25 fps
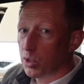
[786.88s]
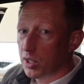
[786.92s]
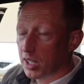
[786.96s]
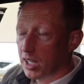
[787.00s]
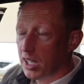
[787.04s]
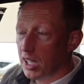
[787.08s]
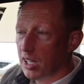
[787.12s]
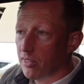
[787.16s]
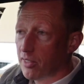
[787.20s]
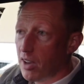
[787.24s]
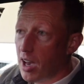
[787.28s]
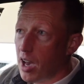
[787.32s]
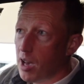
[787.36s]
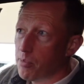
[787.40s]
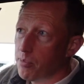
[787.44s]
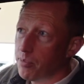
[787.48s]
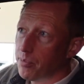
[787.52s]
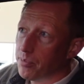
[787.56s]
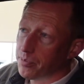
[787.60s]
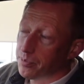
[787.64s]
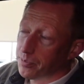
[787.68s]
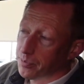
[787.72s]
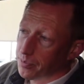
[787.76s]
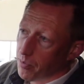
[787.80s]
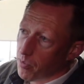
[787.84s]
with the key fob,
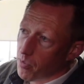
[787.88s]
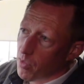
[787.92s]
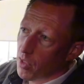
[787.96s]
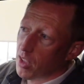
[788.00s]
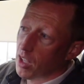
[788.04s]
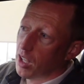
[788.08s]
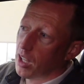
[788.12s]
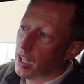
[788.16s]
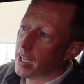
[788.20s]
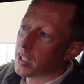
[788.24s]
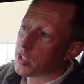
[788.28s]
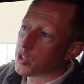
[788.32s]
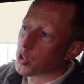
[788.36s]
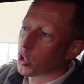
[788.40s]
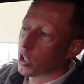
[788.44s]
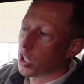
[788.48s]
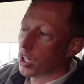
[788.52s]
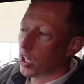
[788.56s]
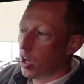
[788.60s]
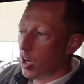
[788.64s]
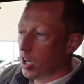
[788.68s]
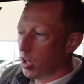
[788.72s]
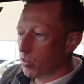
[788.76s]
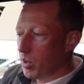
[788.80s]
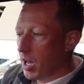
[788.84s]
the lights are going
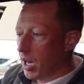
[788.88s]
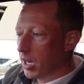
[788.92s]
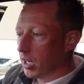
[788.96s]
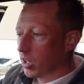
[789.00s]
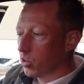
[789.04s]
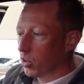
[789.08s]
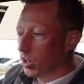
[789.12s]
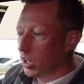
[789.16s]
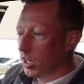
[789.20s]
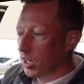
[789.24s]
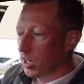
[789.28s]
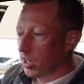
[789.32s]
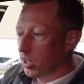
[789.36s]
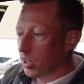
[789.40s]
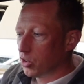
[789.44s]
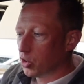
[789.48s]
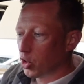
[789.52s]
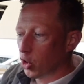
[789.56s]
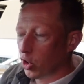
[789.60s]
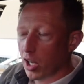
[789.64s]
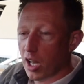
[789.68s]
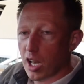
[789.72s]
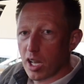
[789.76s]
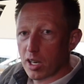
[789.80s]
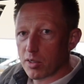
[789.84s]
to automatically
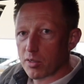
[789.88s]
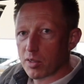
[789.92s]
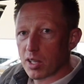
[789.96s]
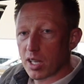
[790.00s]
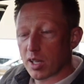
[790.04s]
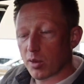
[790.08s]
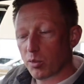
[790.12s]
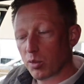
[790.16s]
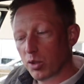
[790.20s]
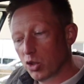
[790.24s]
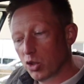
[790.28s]
turn on. And then